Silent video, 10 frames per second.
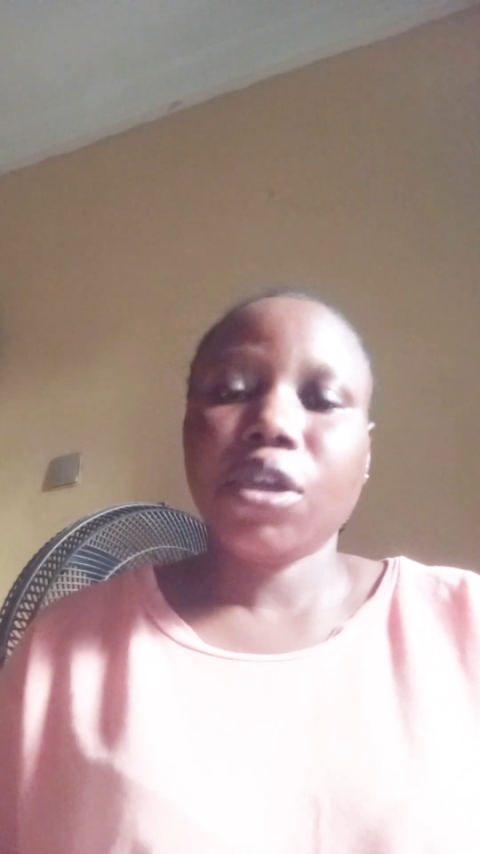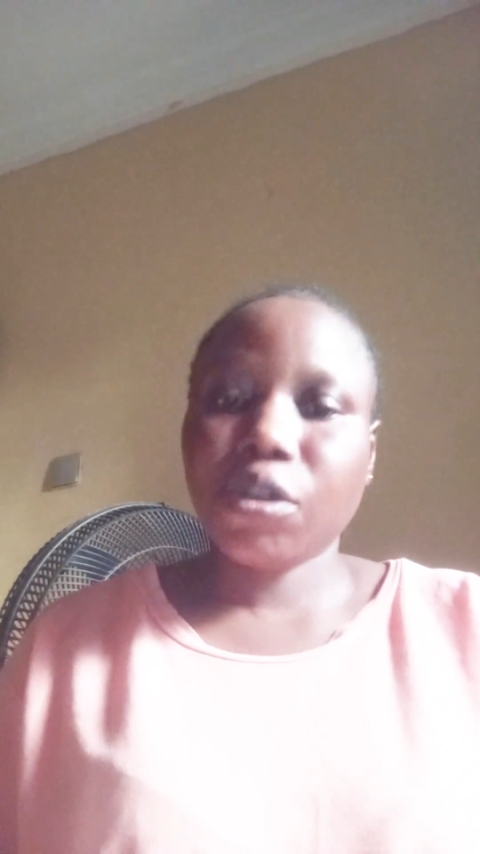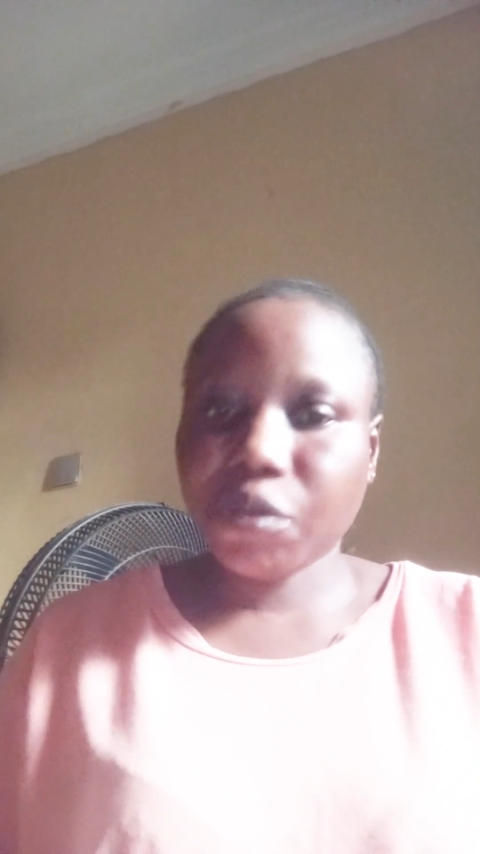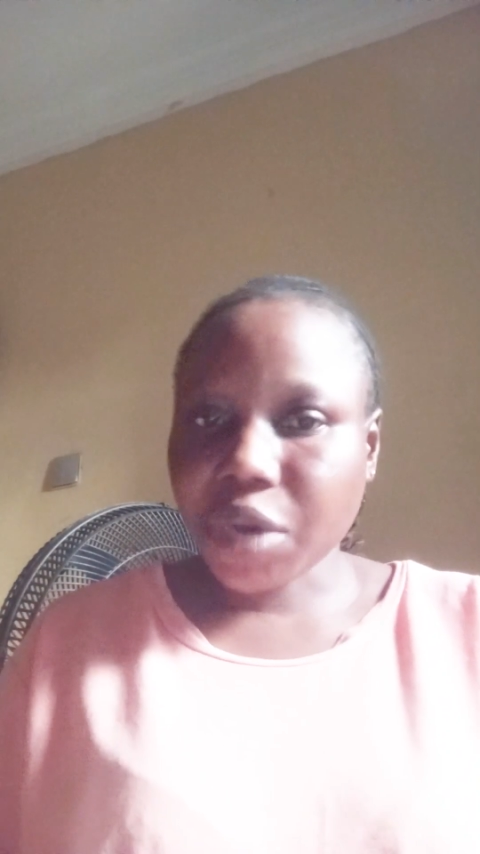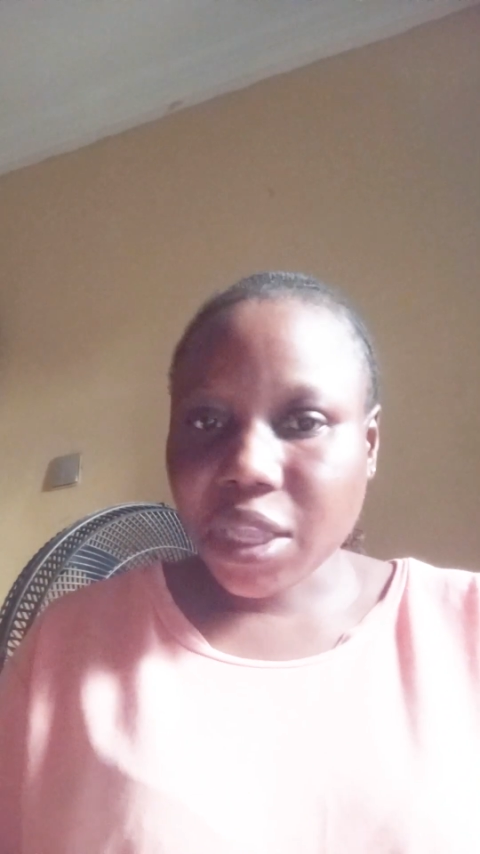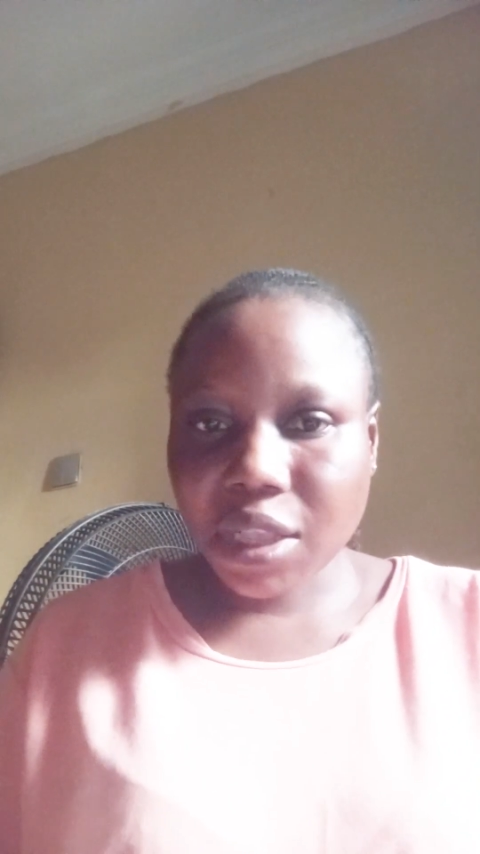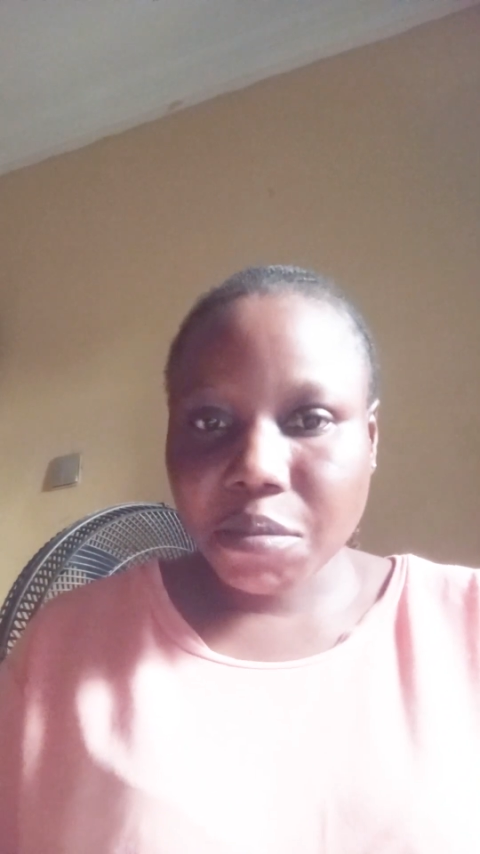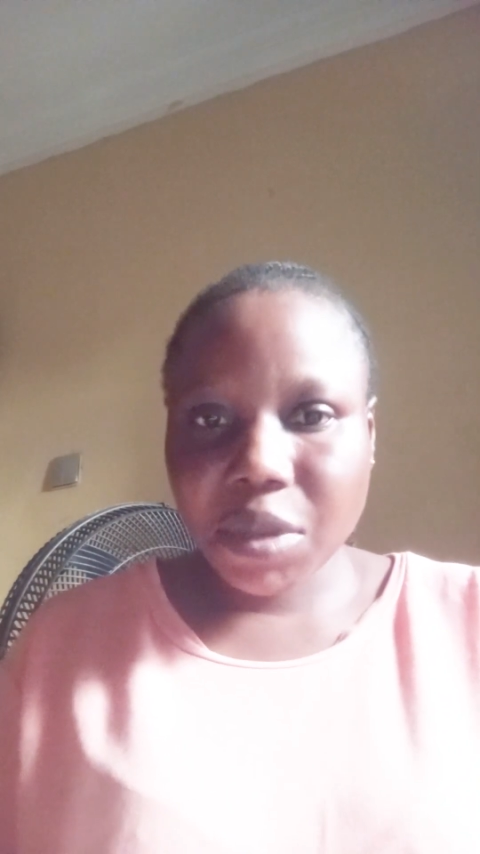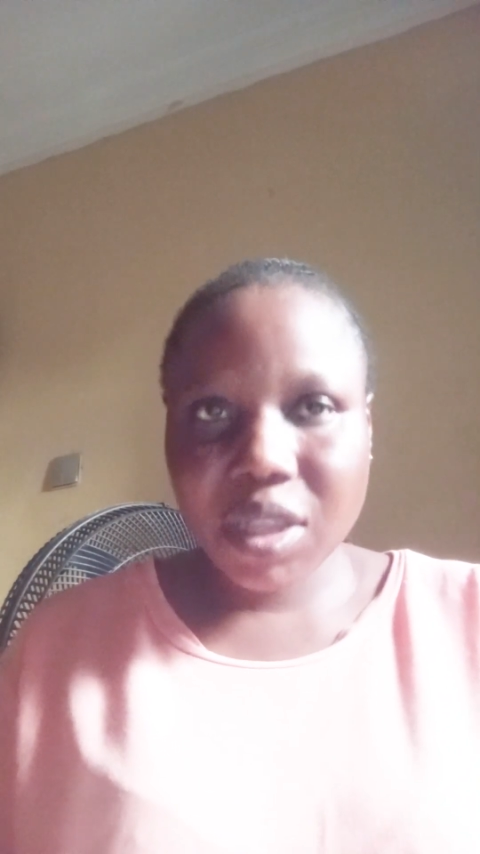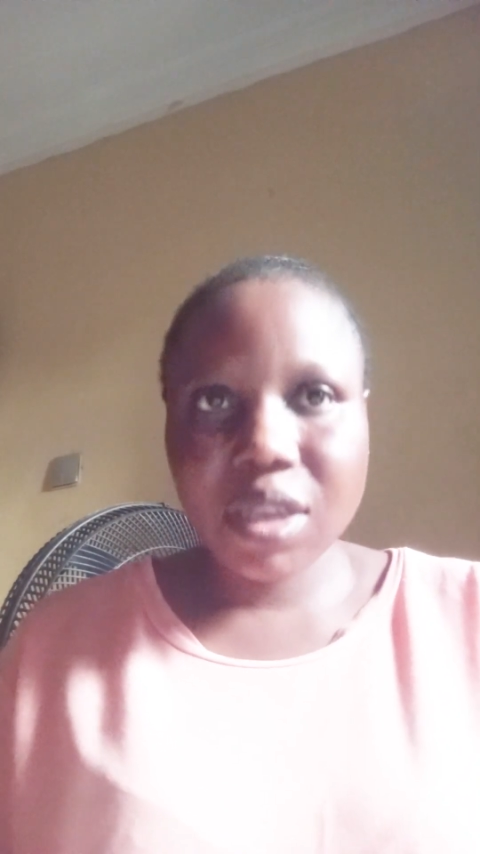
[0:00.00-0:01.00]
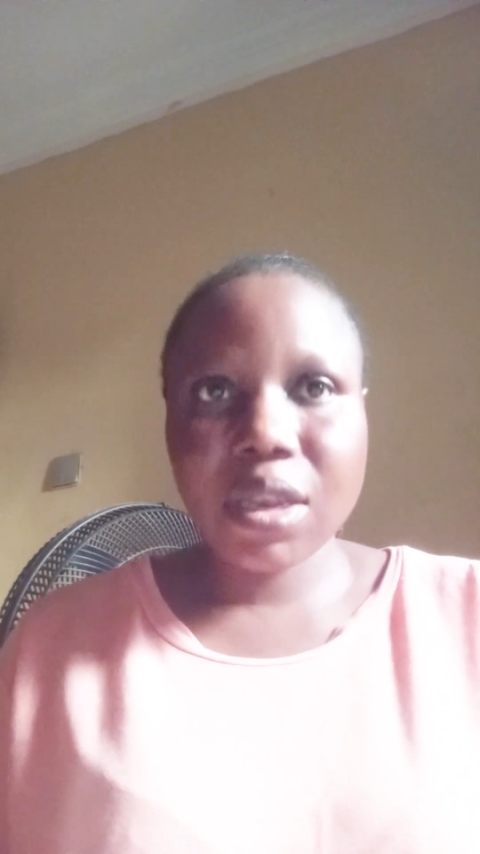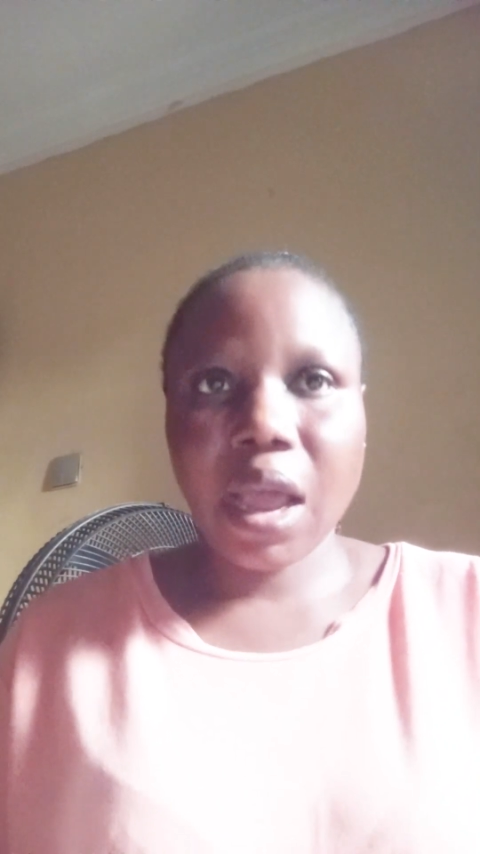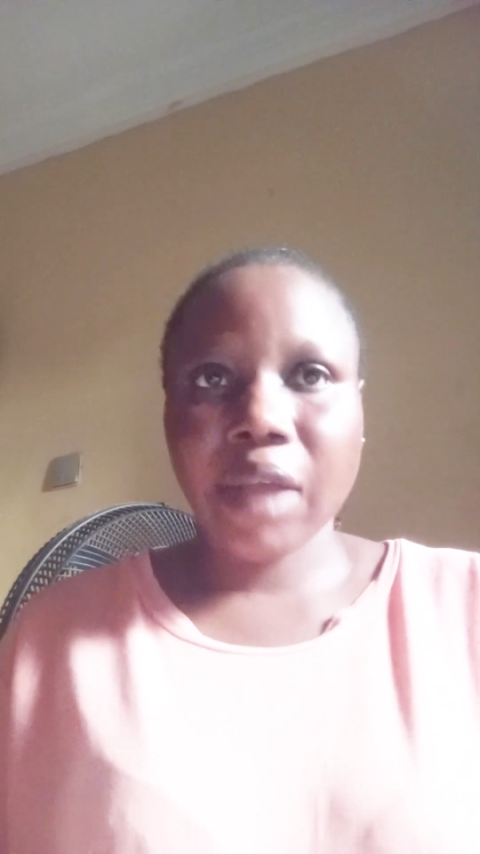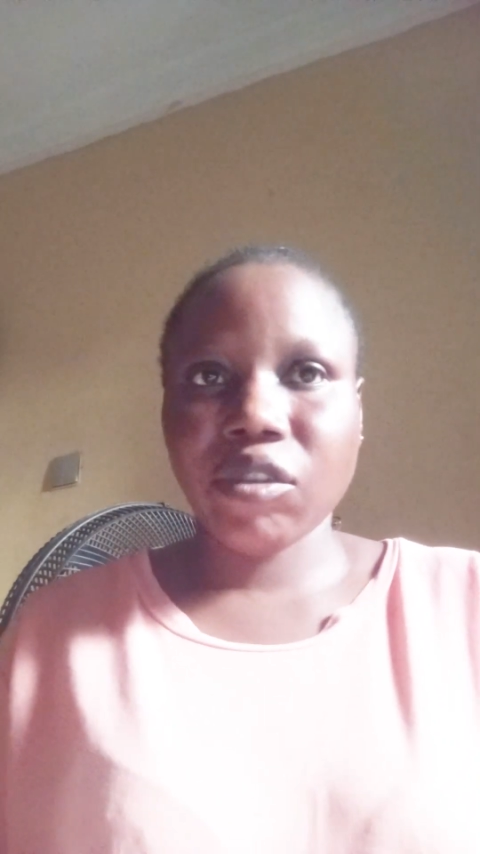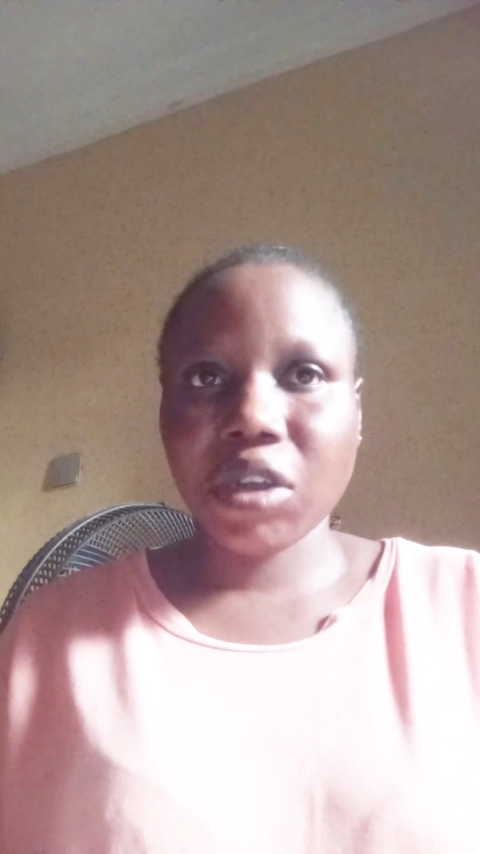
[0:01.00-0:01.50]
creating meeting
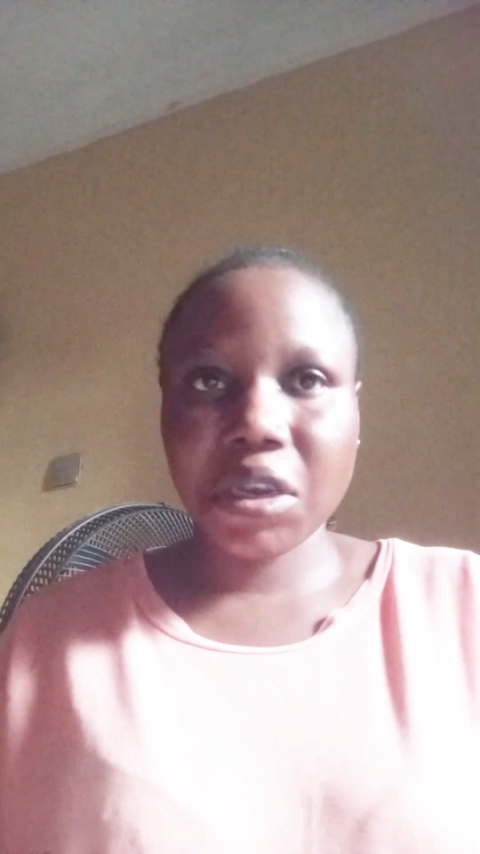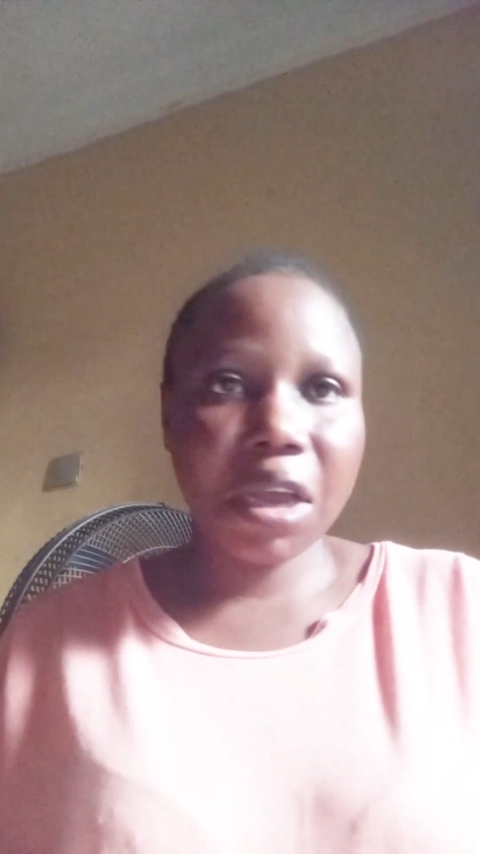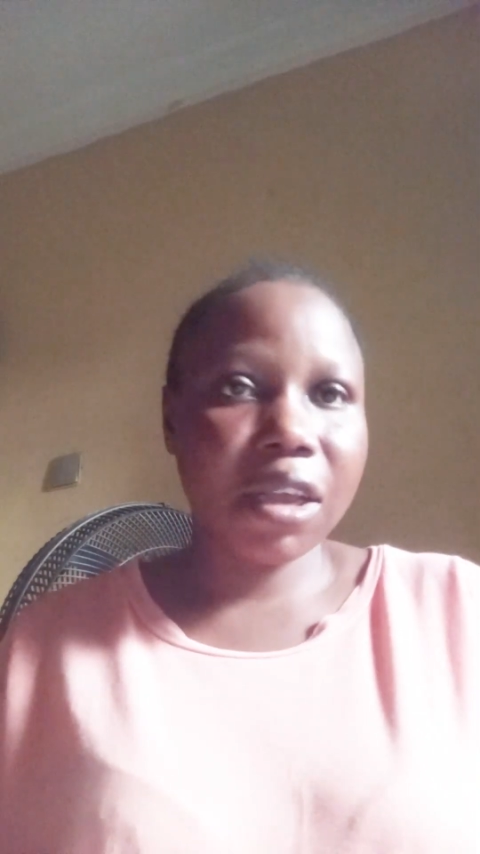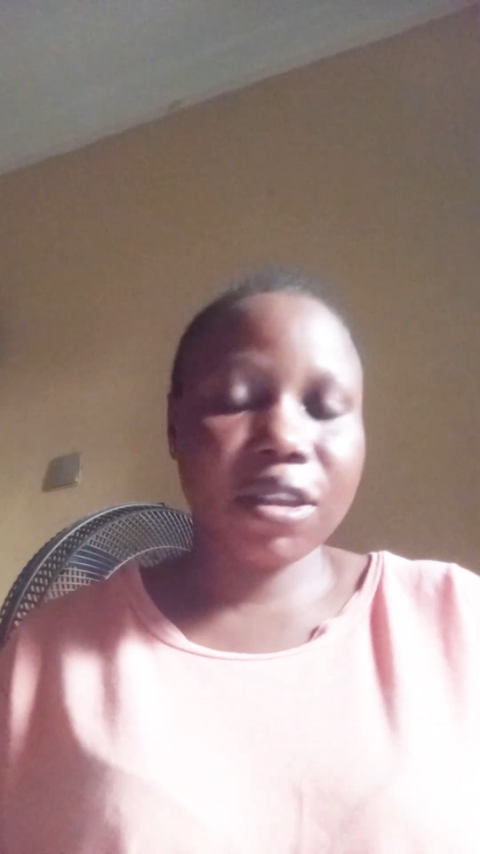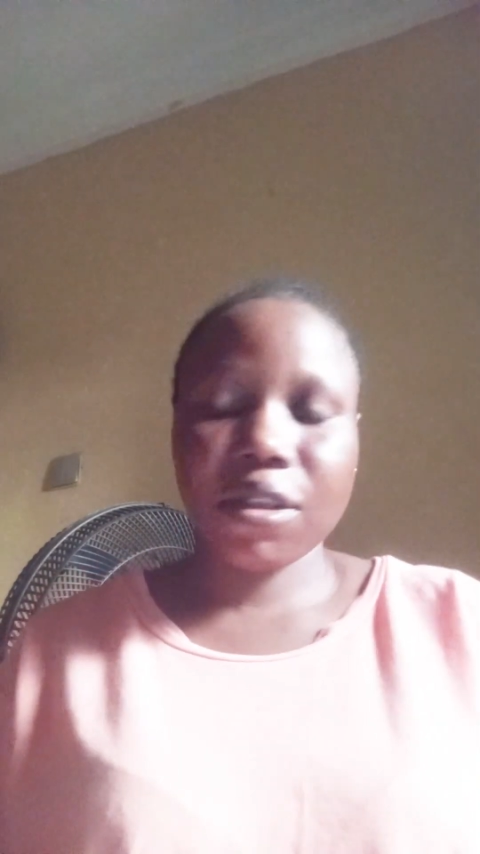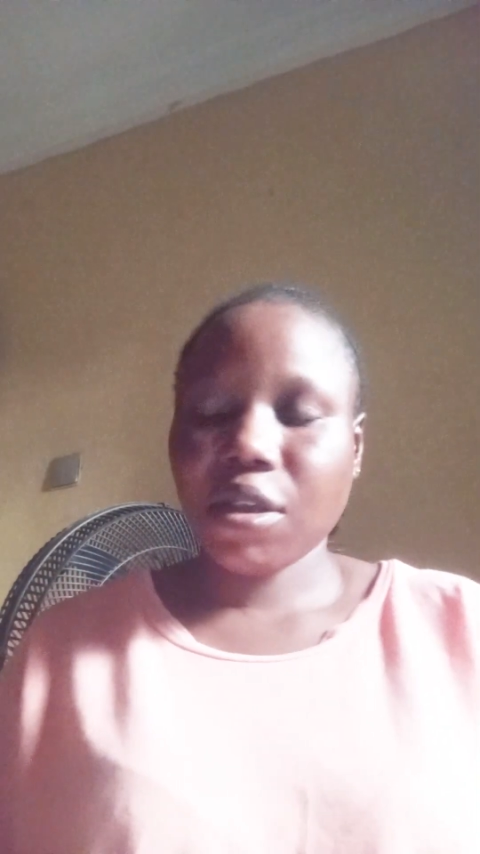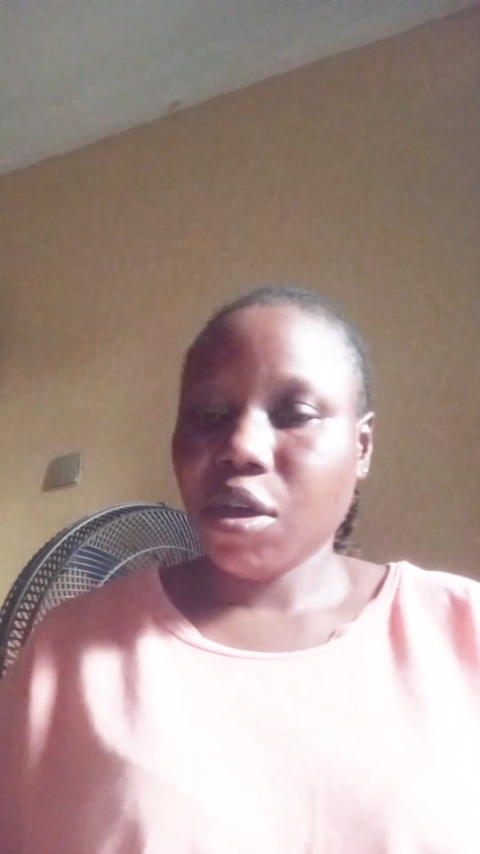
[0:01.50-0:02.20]
agendas,